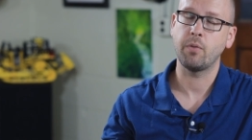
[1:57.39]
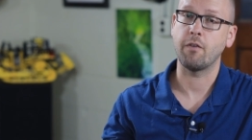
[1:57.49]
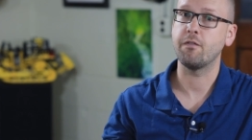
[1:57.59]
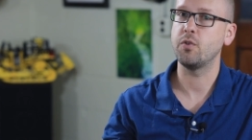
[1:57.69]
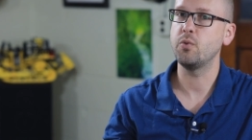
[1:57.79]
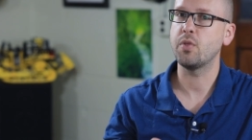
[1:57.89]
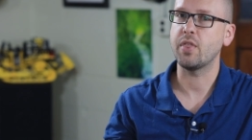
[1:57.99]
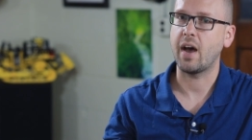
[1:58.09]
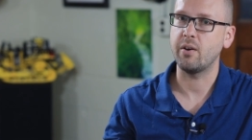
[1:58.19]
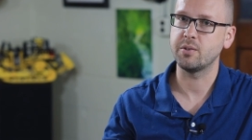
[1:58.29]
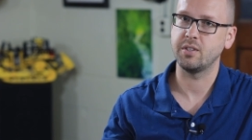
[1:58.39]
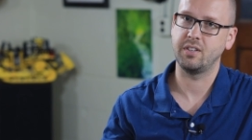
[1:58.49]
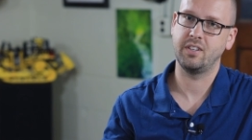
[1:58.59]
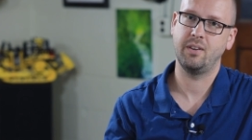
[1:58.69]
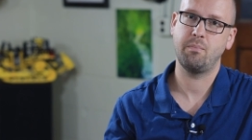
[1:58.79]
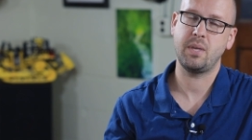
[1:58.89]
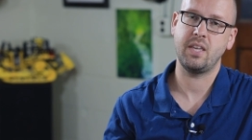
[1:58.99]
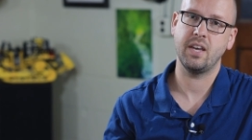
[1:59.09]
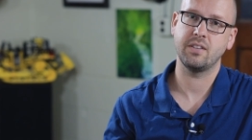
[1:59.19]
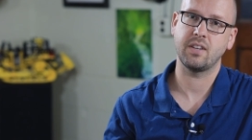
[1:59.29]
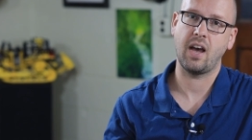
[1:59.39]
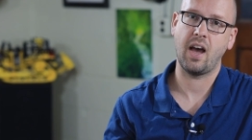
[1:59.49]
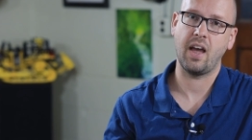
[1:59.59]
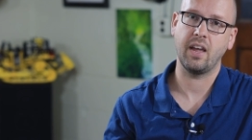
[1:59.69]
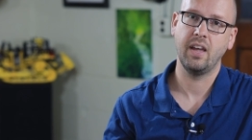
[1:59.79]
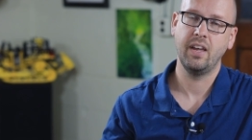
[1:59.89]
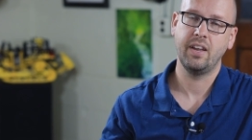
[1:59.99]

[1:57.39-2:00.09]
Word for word: a few thousand PSI.